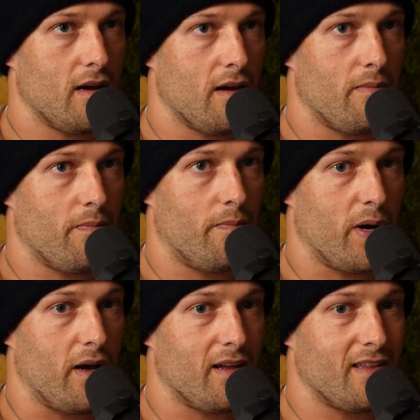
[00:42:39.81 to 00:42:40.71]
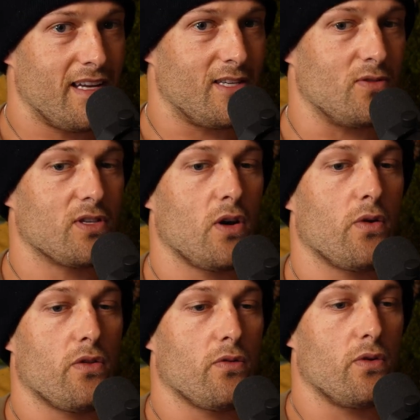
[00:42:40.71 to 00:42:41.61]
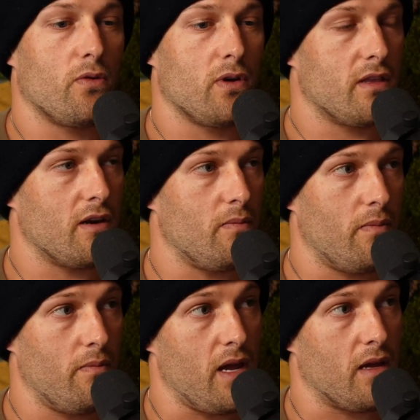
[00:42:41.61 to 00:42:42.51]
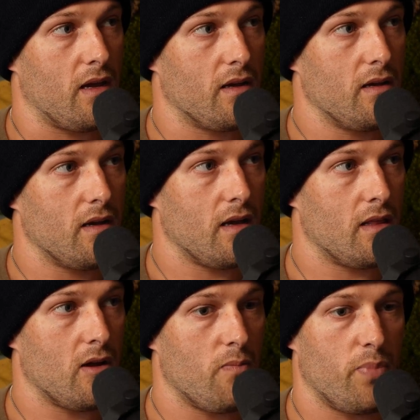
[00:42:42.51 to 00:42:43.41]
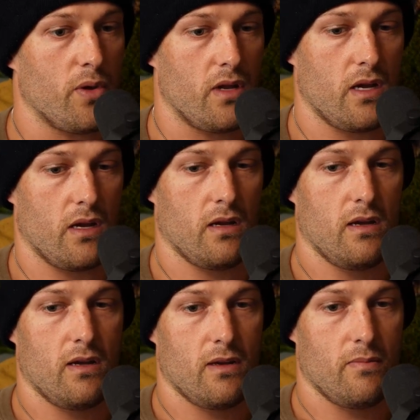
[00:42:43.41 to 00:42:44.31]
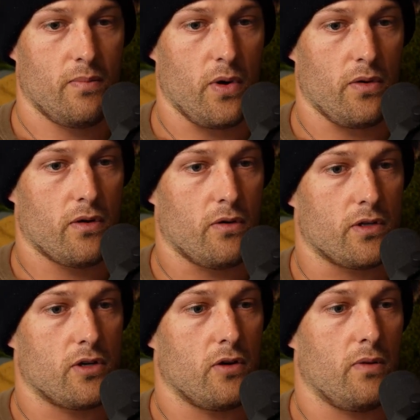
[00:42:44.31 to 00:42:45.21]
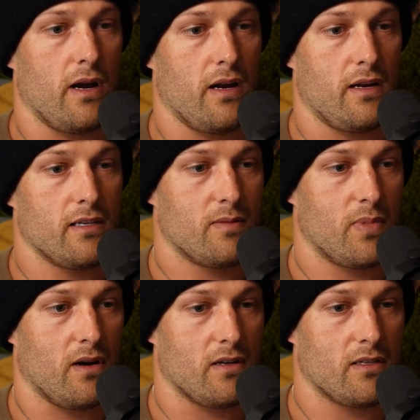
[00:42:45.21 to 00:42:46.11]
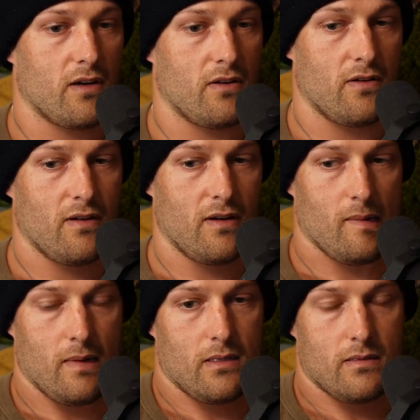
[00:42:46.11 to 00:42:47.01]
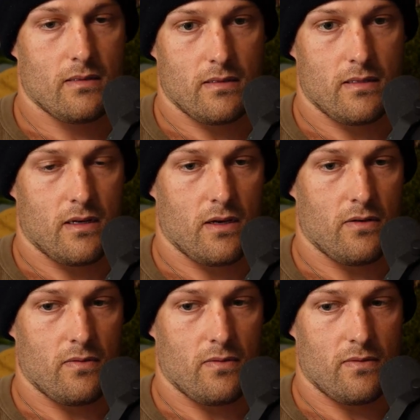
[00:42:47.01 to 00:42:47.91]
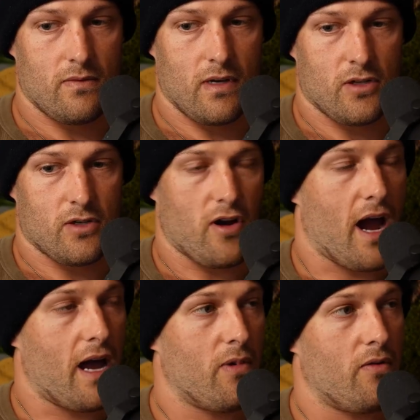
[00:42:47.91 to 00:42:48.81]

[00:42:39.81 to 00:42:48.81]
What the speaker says: But they do so through what they're making, and they're building both cultural awareness, but also, a tribe